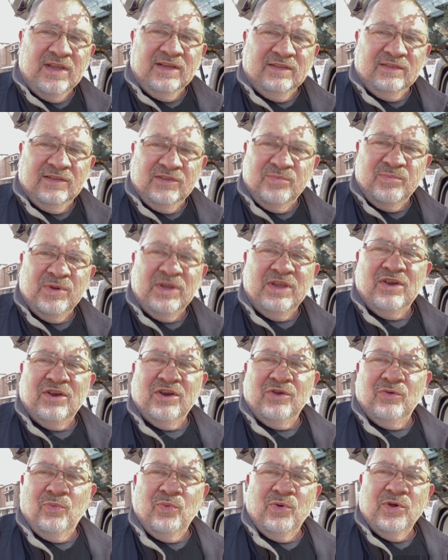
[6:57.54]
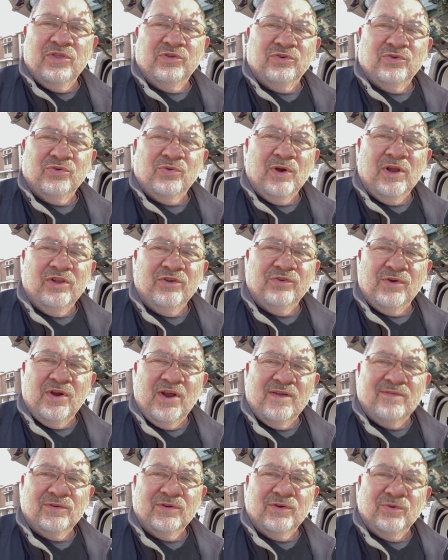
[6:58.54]
This has been Kerry with Trail
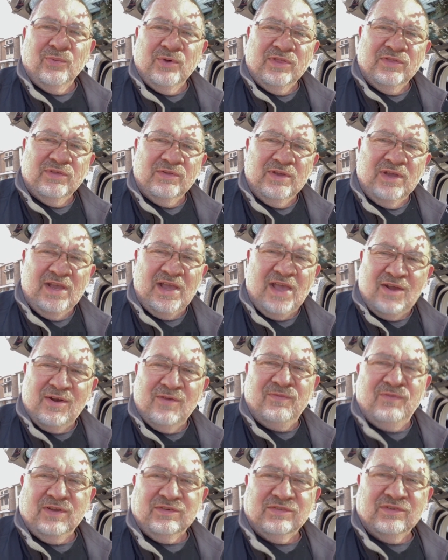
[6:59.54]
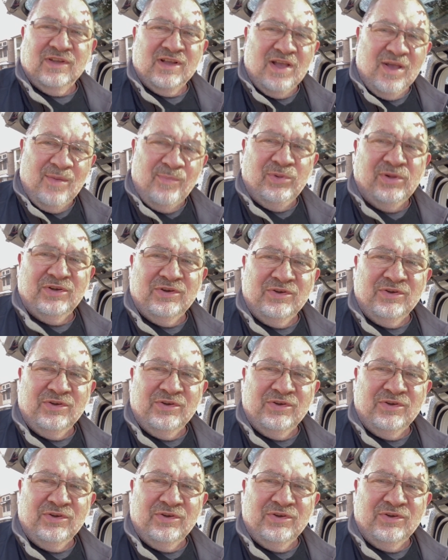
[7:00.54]
Traveler with how to fix a couple of